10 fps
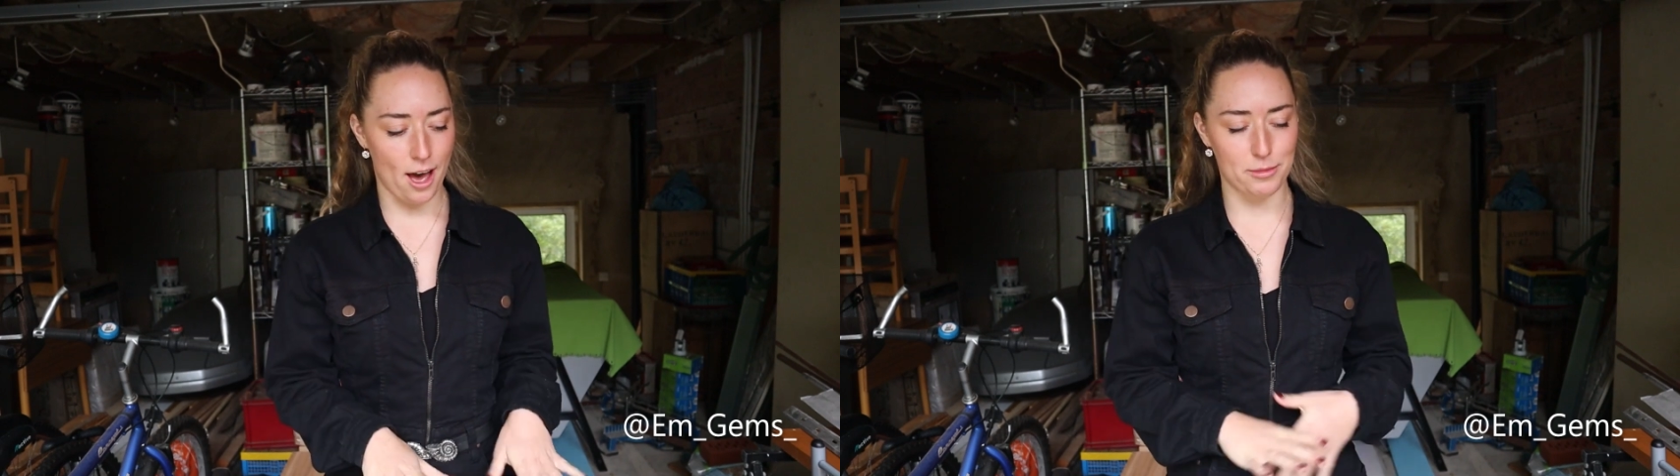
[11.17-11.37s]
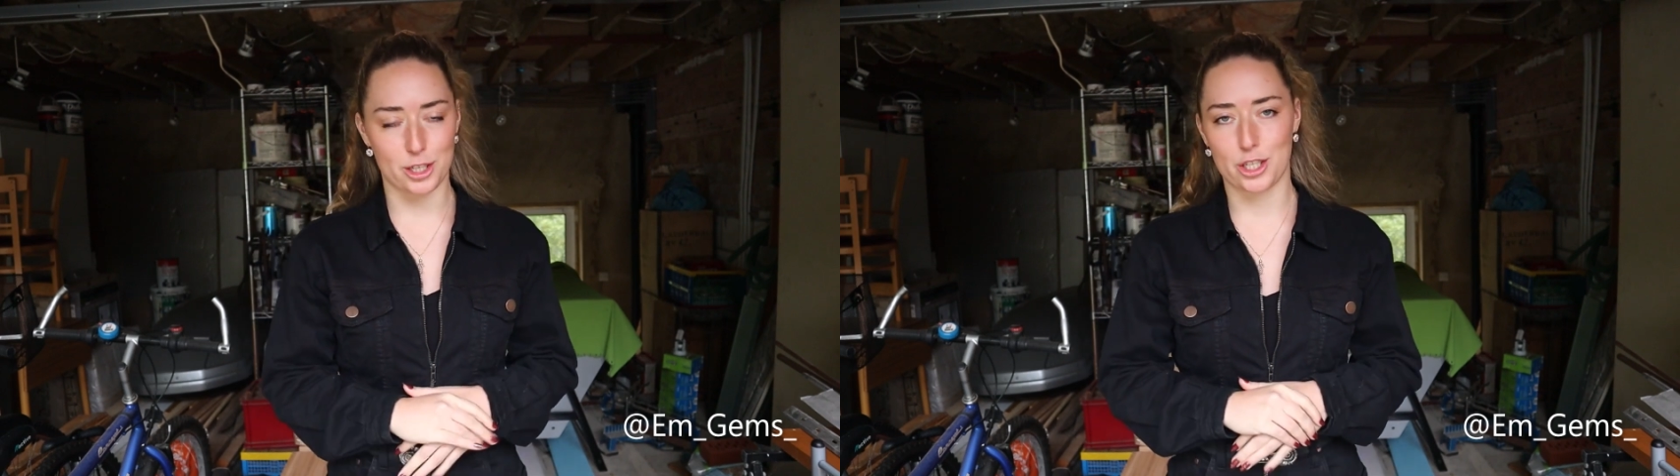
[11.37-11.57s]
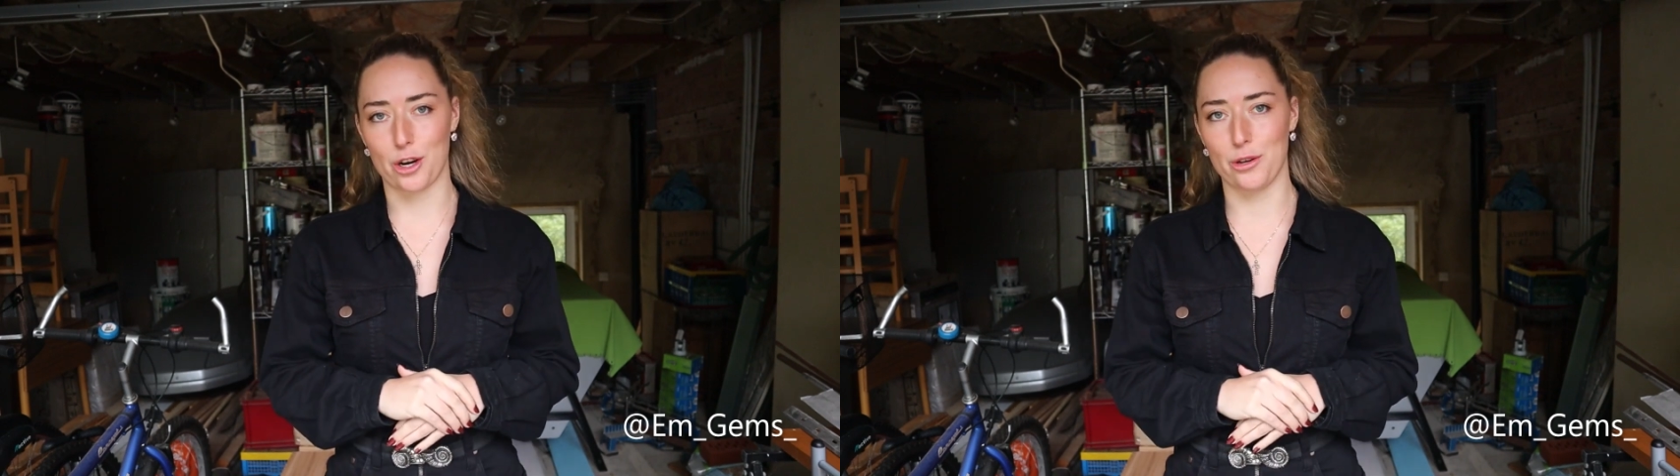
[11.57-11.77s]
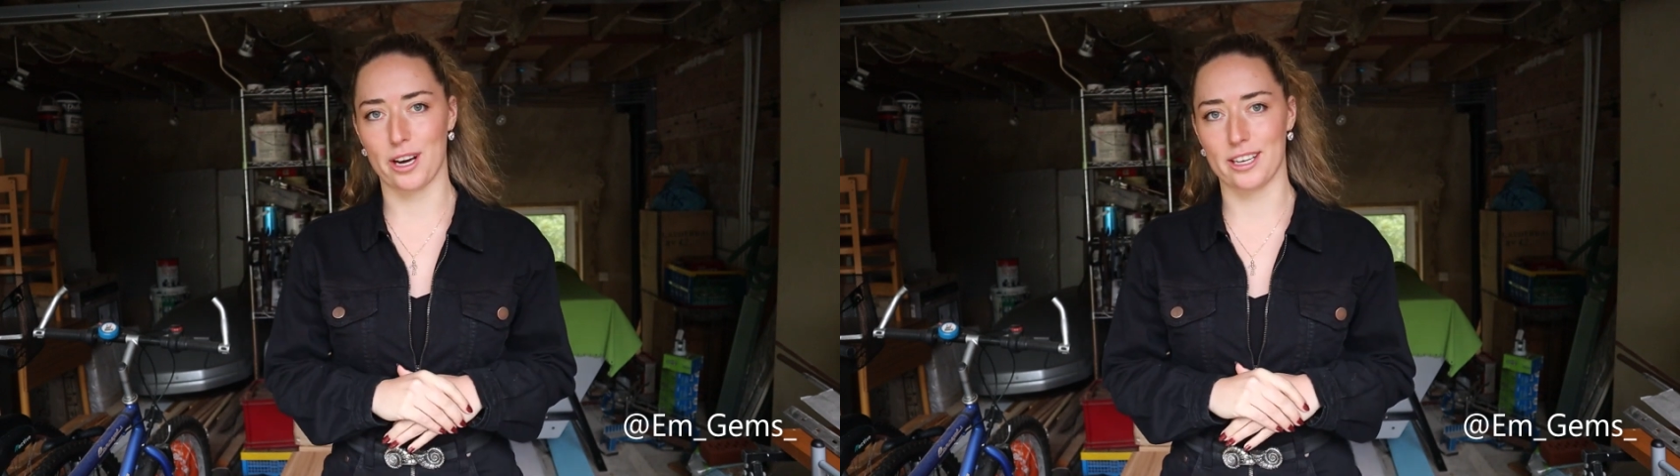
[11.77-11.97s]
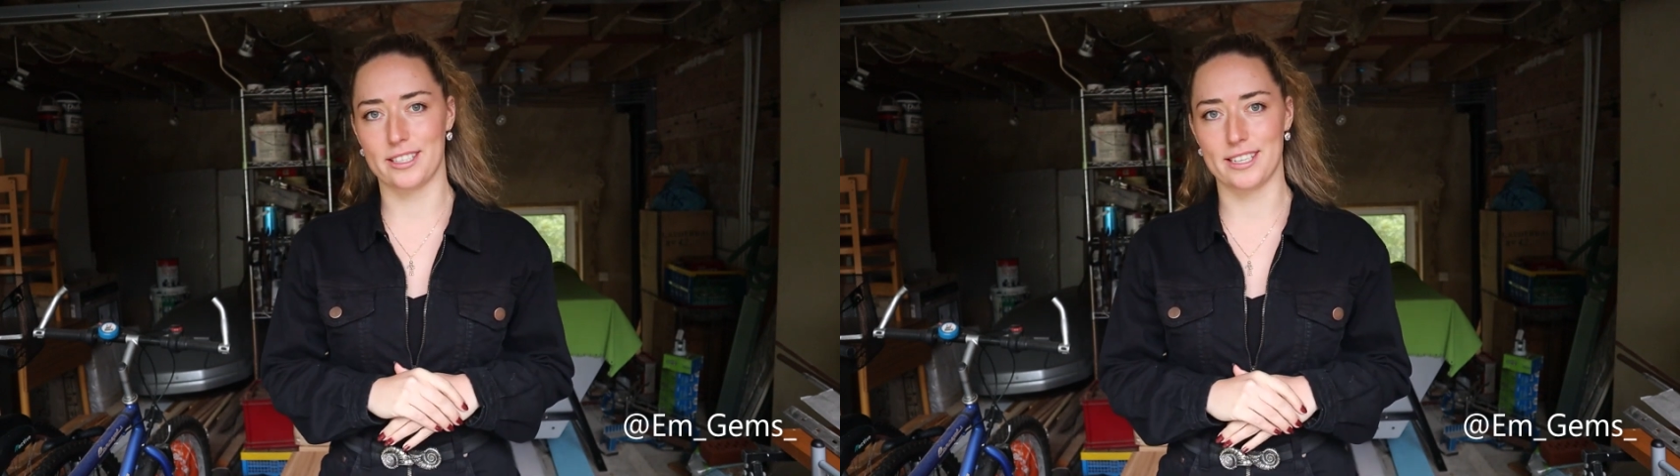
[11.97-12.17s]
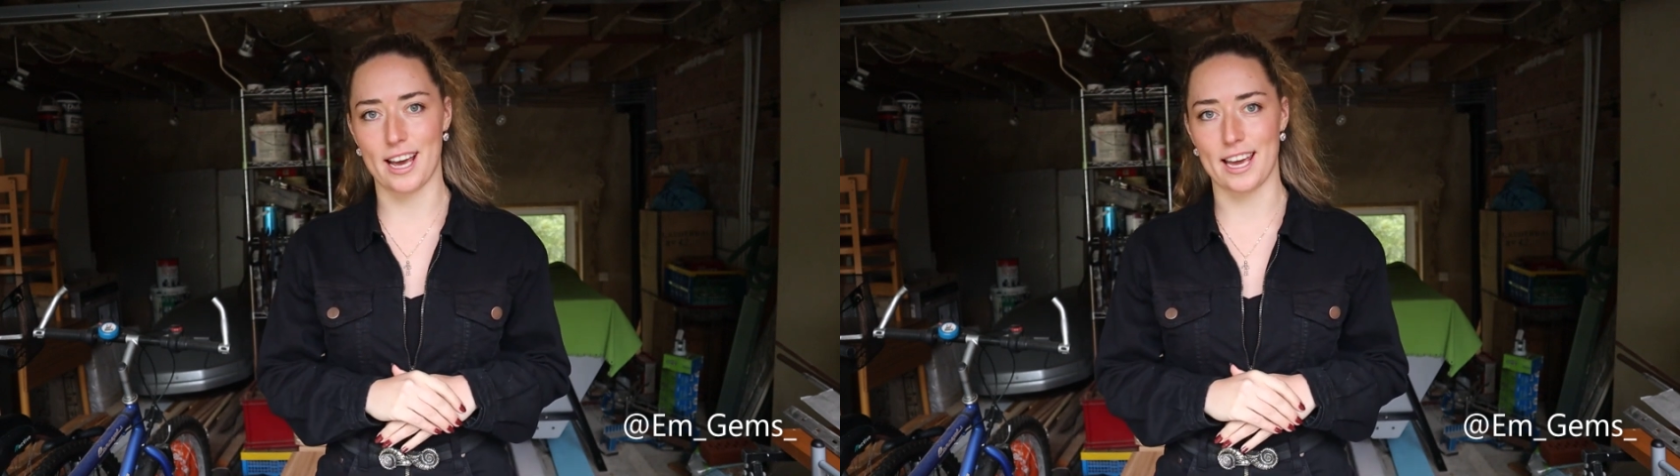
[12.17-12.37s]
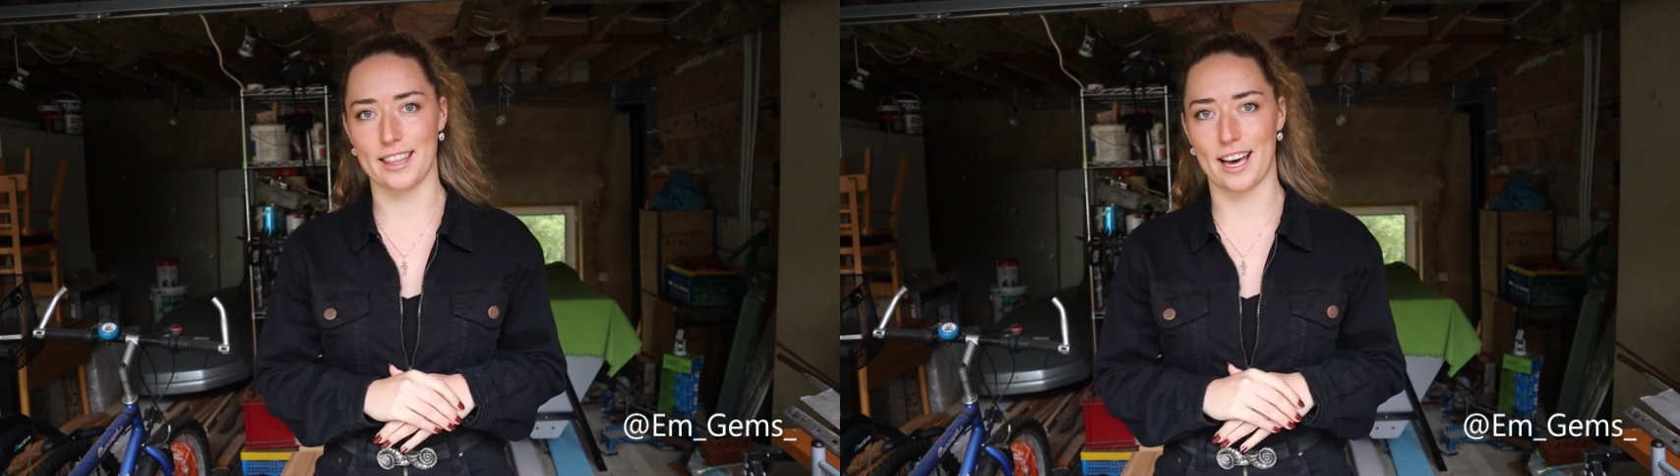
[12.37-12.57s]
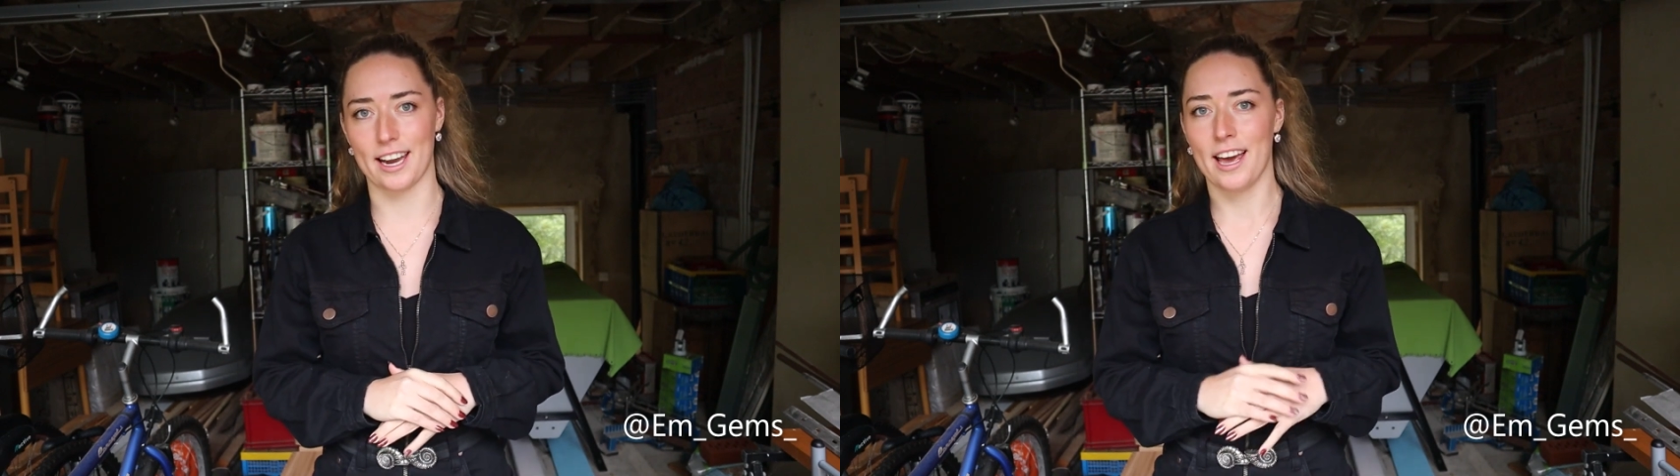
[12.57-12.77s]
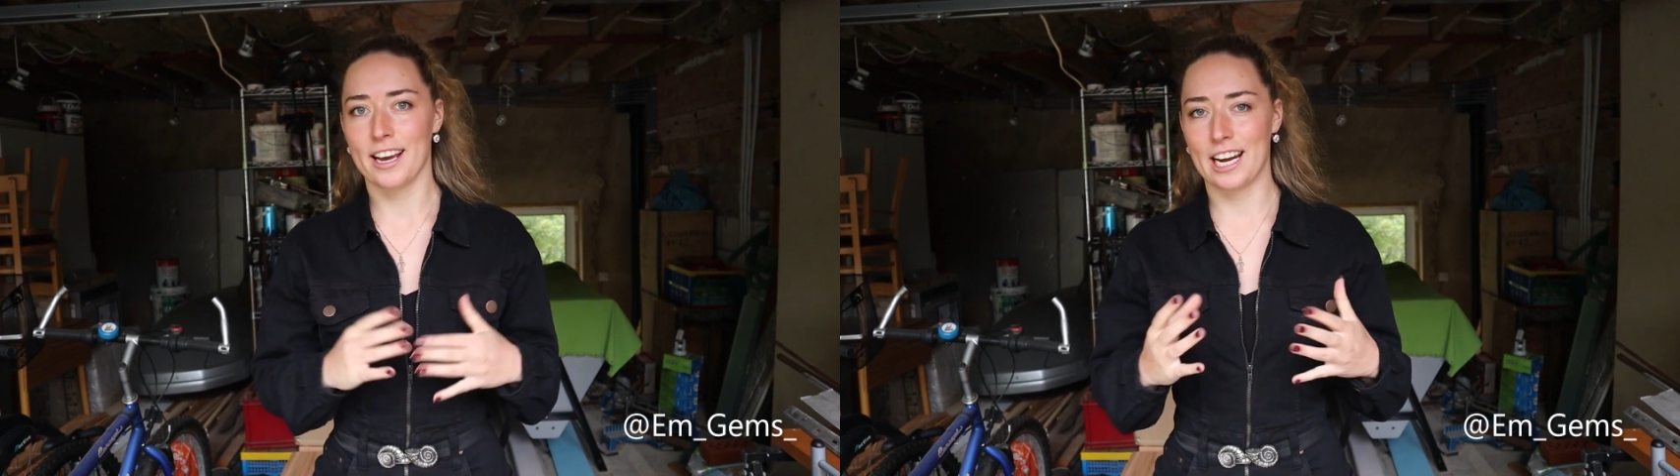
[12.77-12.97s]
to show you guys today that